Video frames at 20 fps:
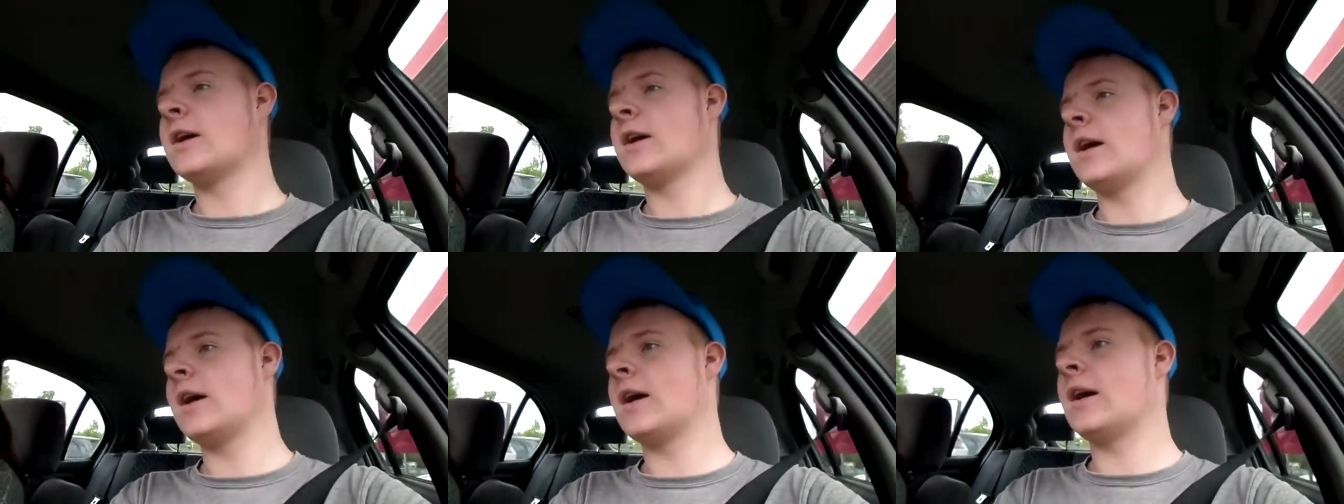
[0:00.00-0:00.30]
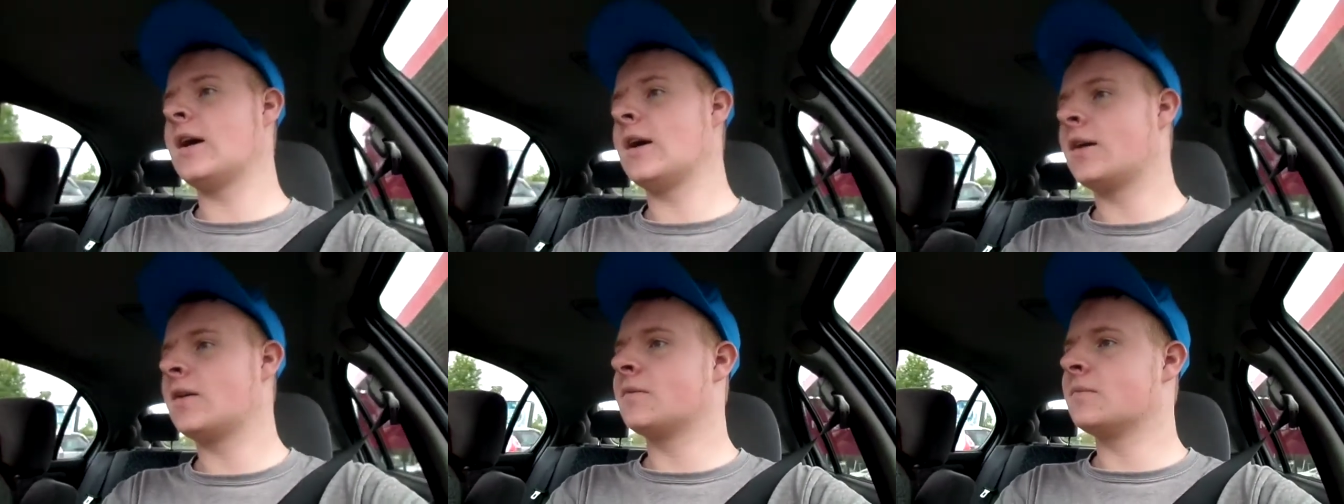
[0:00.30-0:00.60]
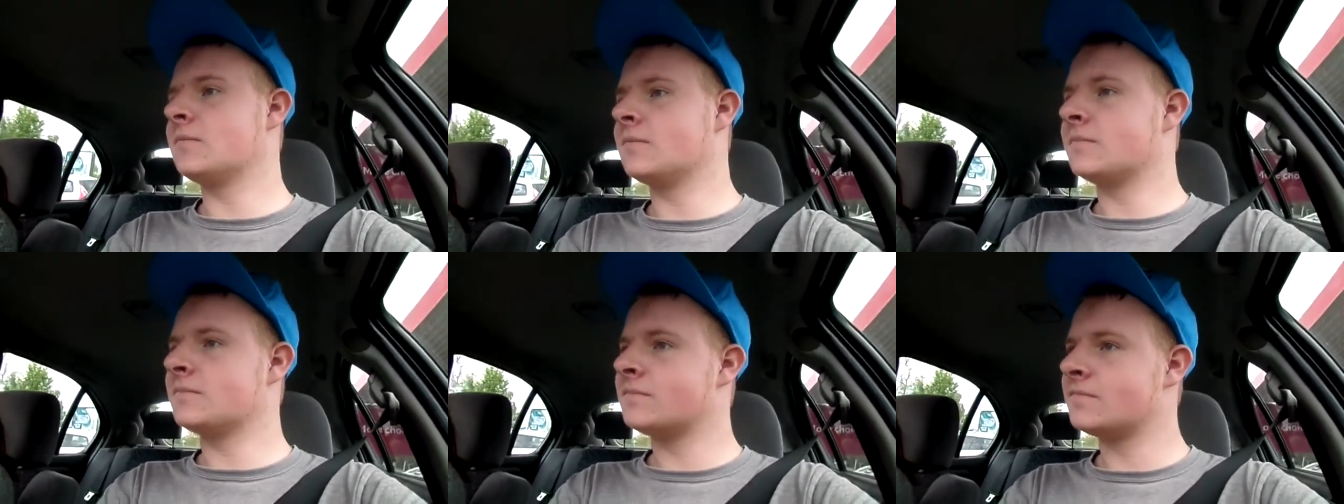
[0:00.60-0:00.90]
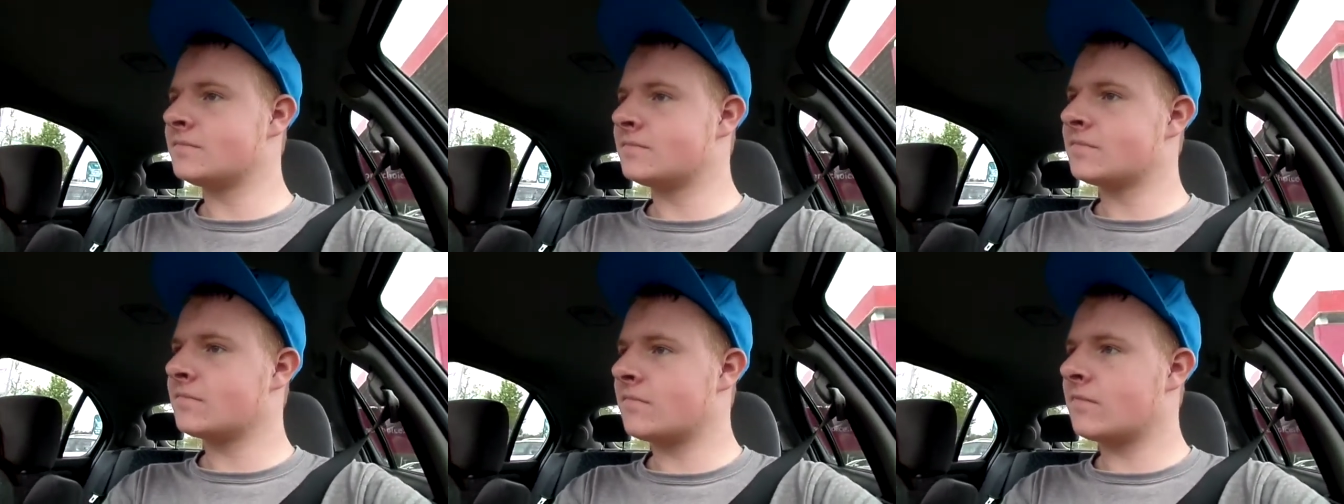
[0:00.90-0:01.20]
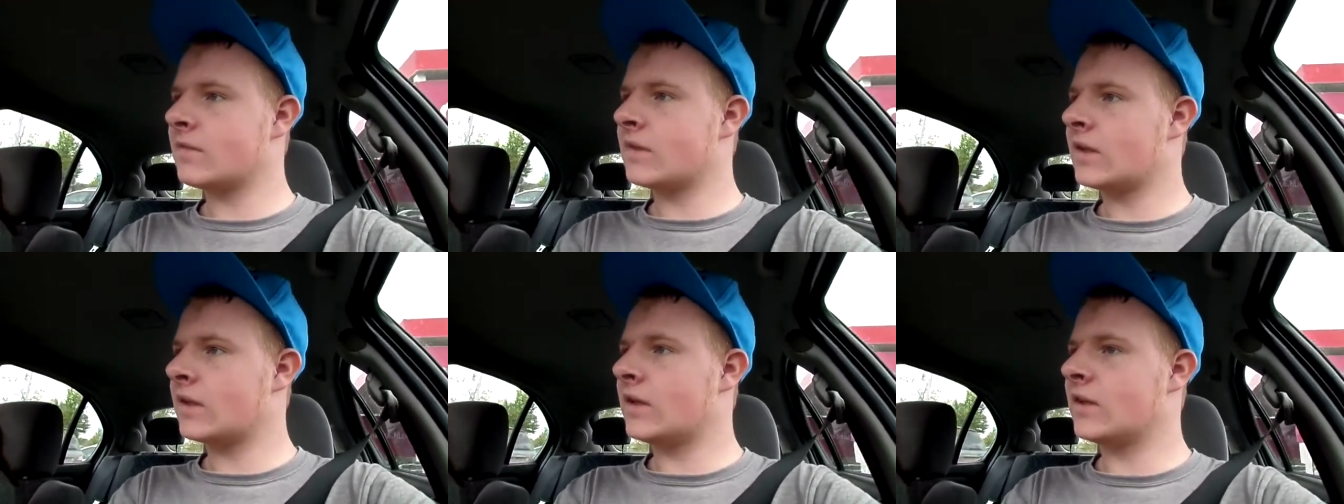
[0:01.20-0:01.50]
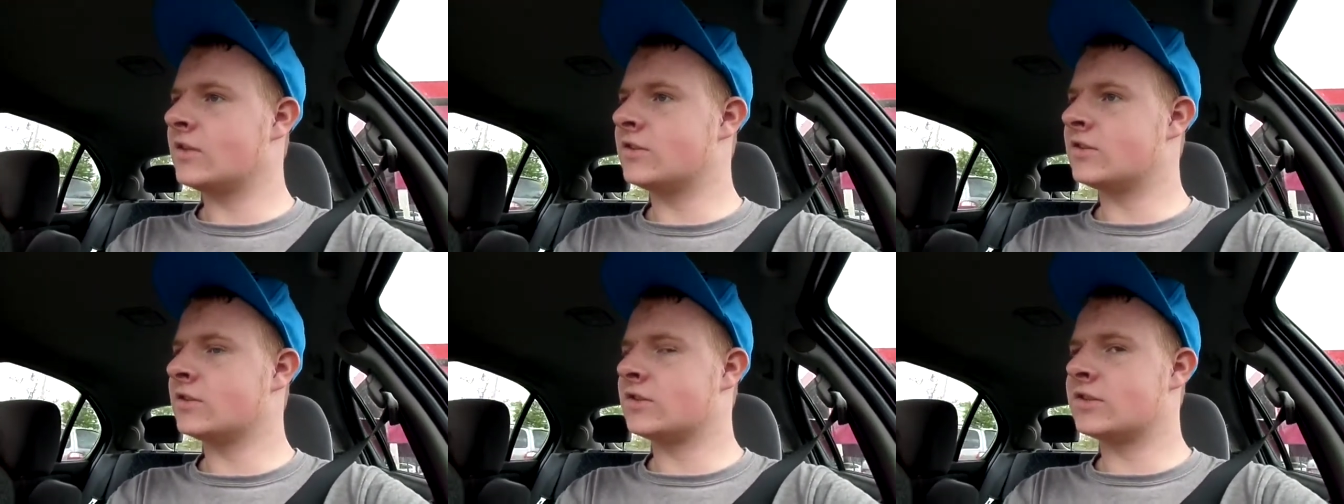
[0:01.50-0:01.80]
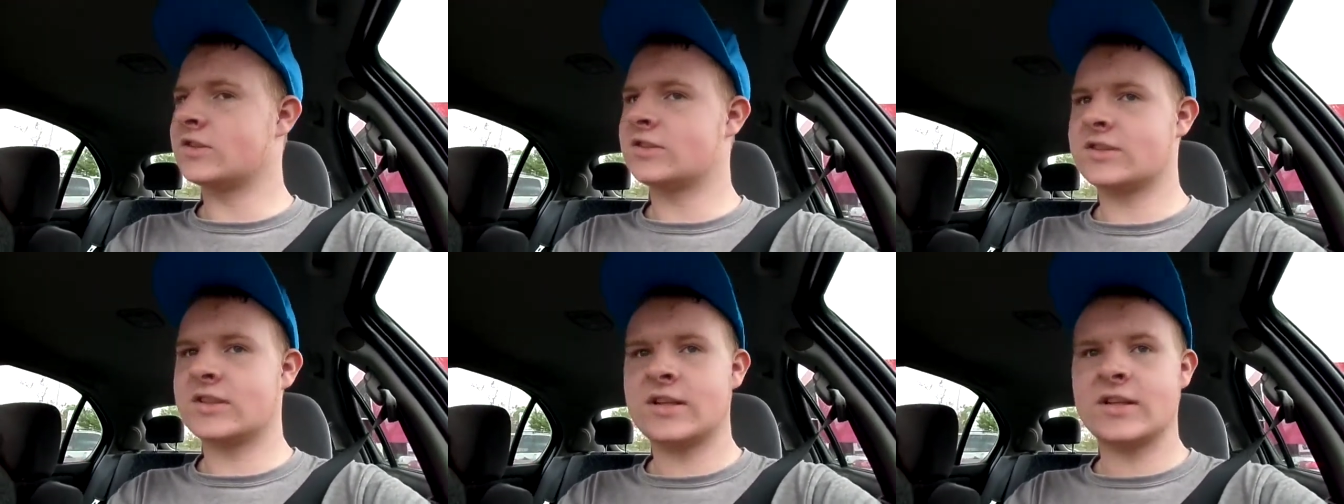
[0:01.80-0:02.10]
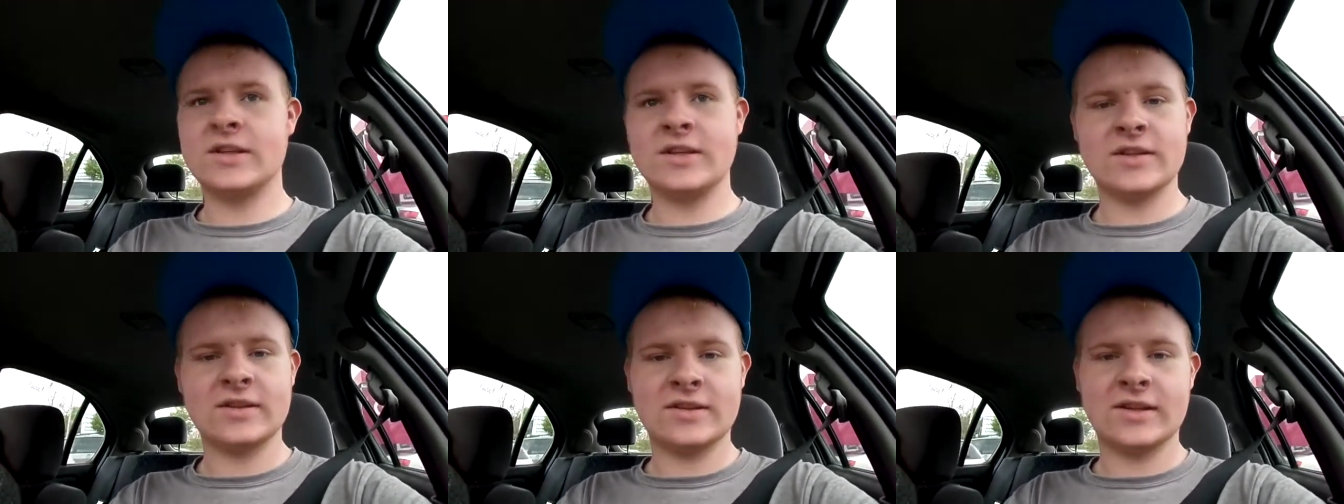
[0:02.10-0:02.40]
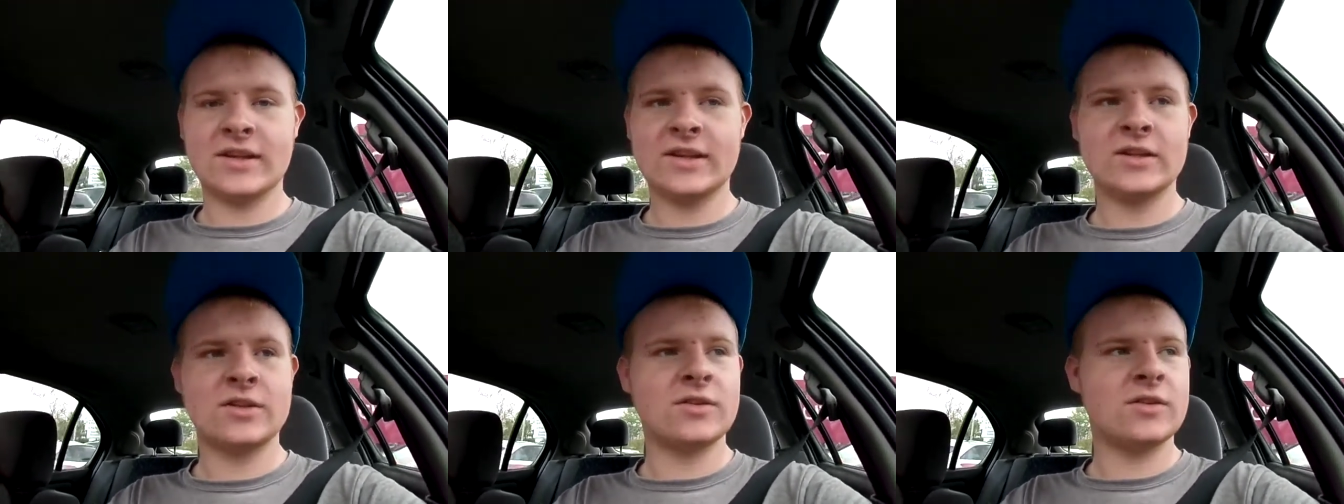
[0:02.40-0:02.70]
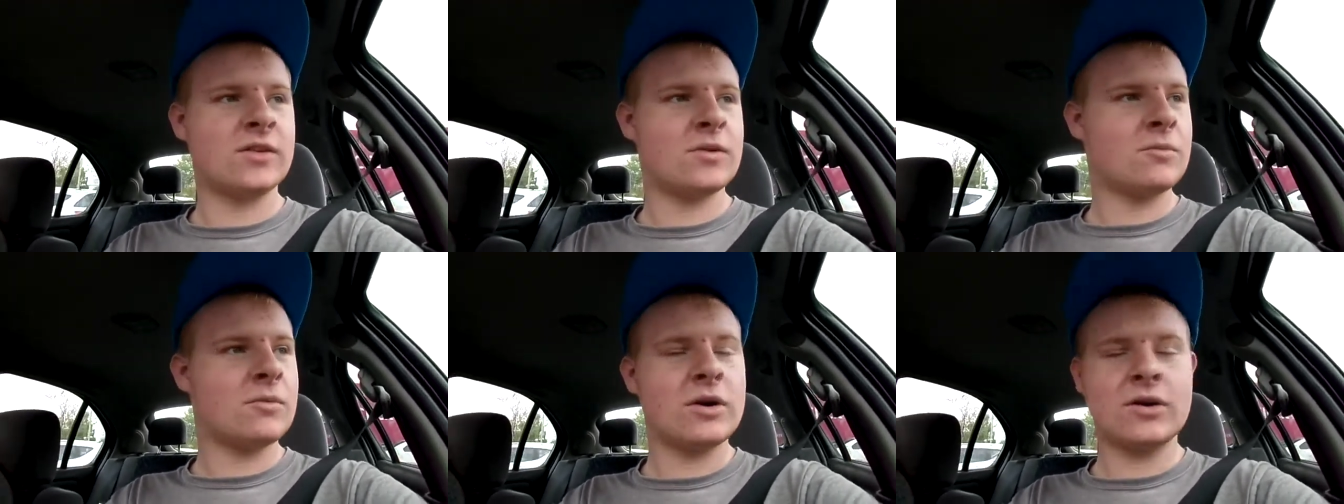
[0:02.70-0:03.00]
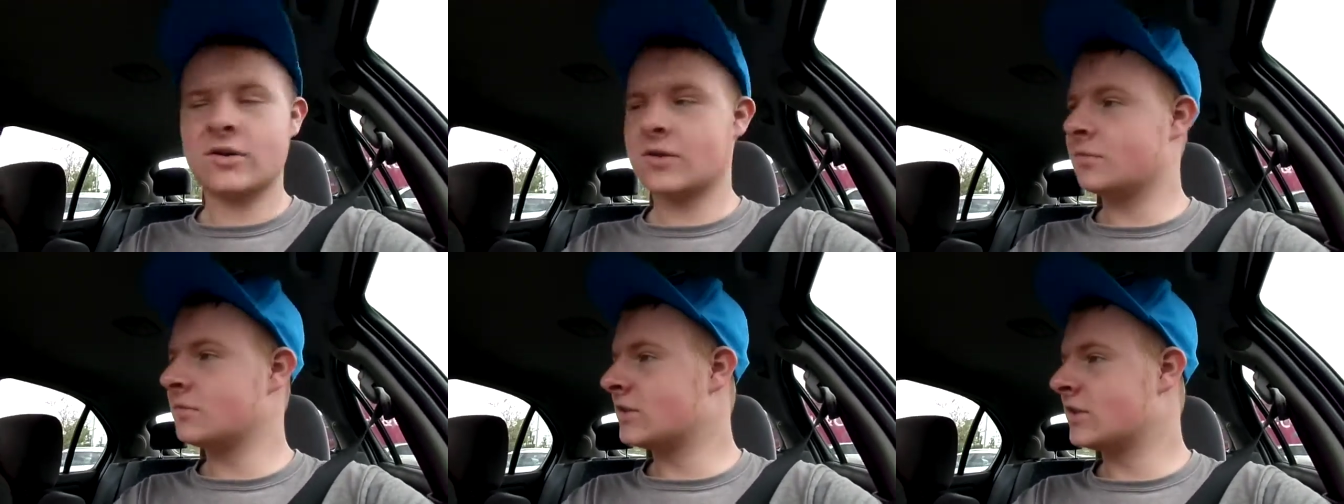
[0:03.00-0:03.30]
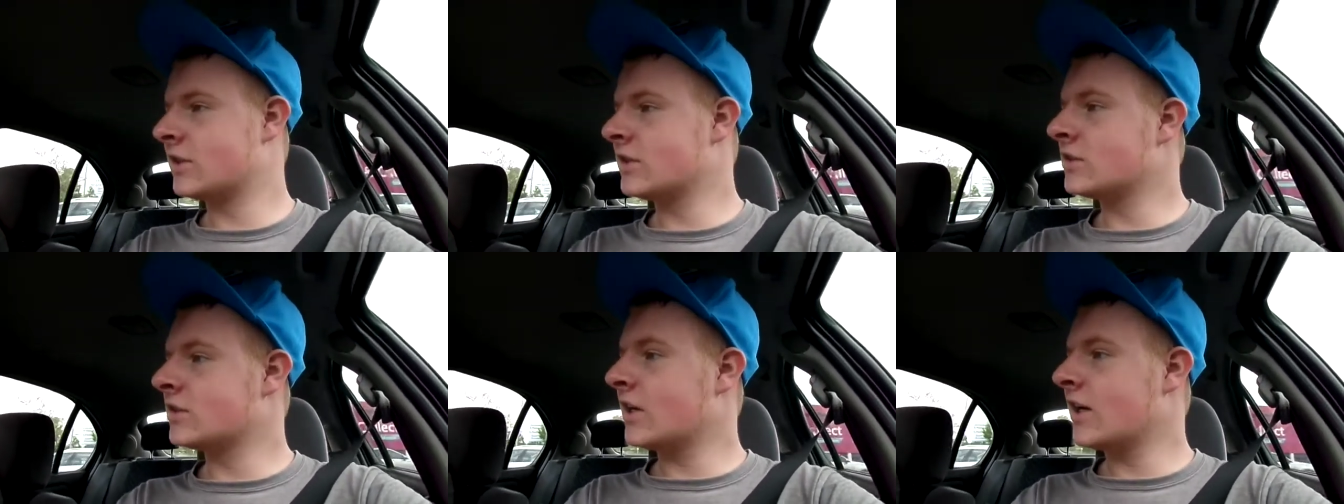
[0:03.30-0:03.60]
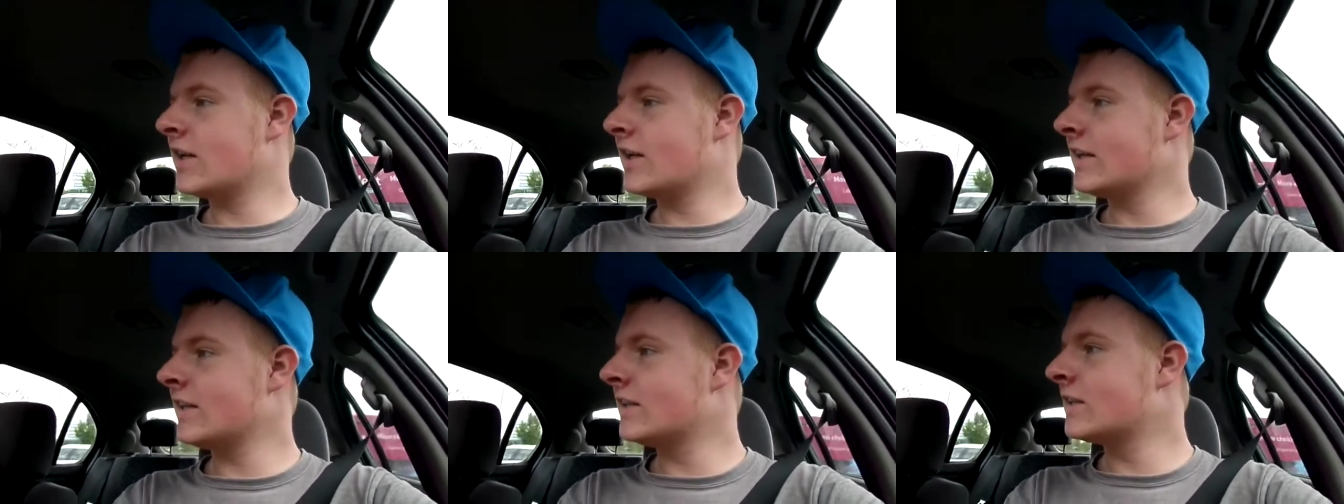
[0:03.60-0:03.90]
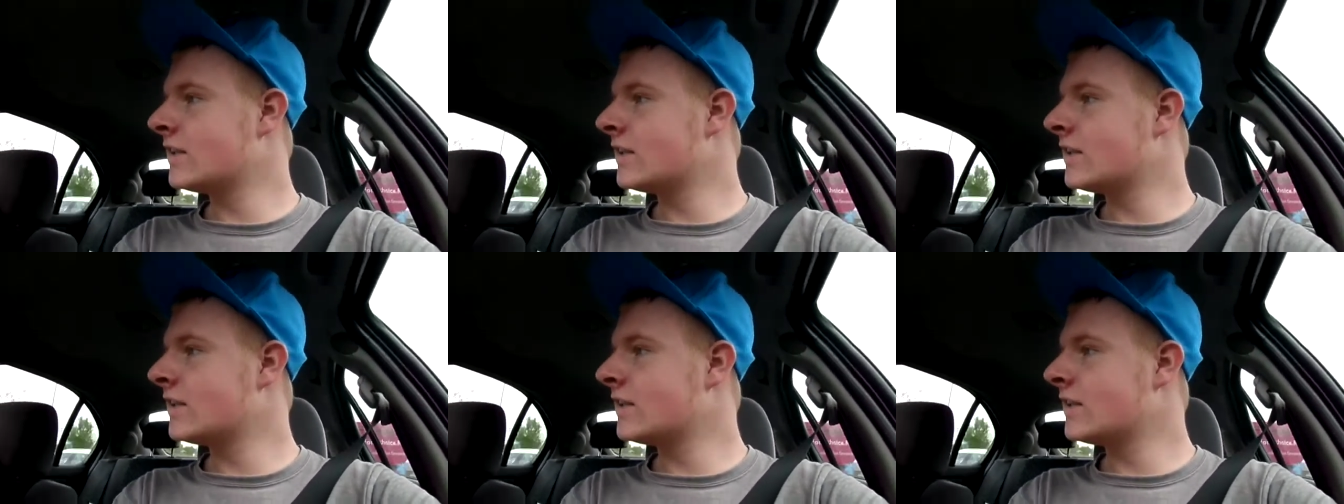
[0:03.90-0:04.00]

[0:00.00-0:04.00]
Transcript: And just to say thank you and welcome to the journey.